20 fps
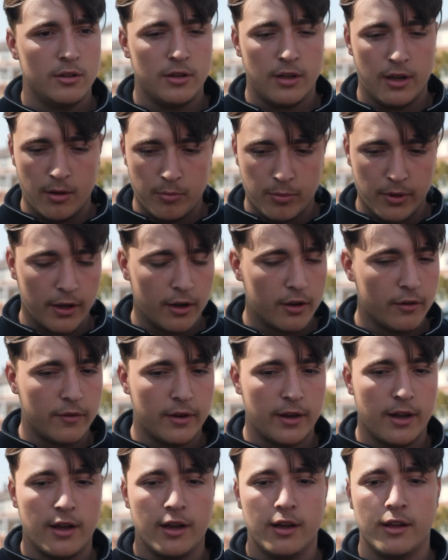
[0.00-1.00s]
in a blink of
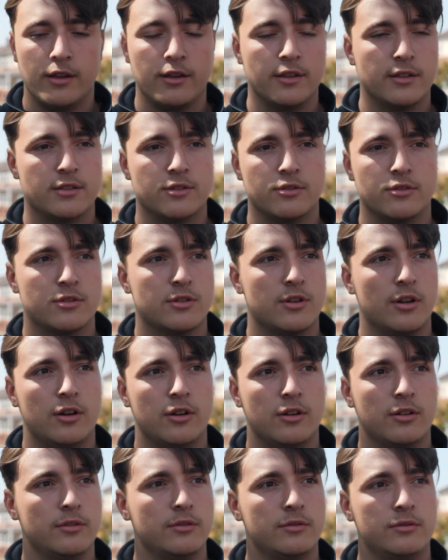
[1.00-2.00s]
an eye, it's just
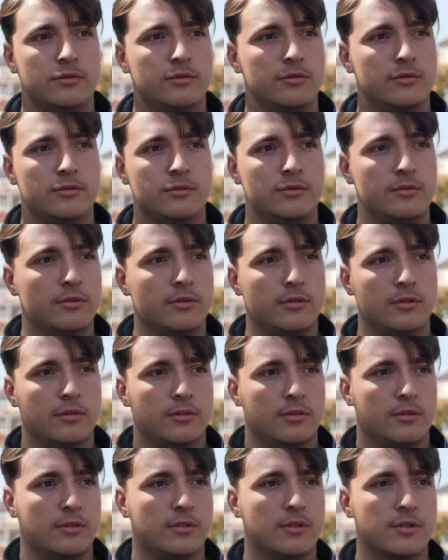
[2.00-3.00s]
all,
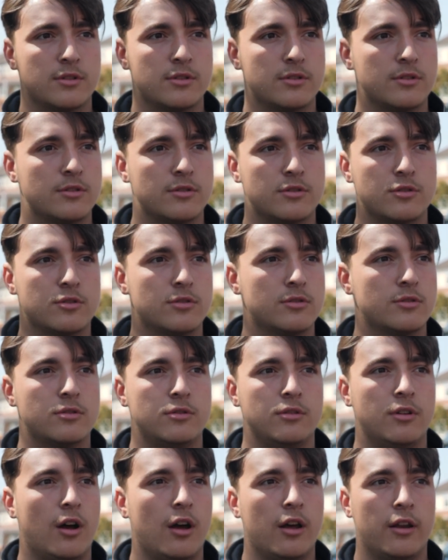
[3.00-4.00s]
it's
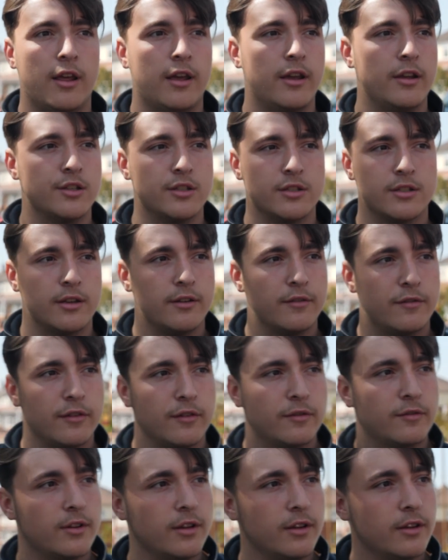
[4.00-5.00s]
not an age, is it,
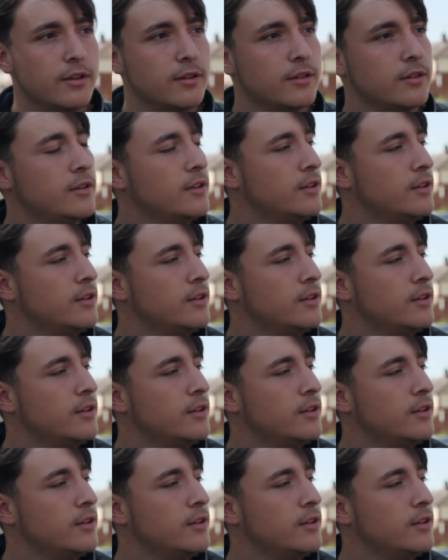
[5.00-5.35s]
15?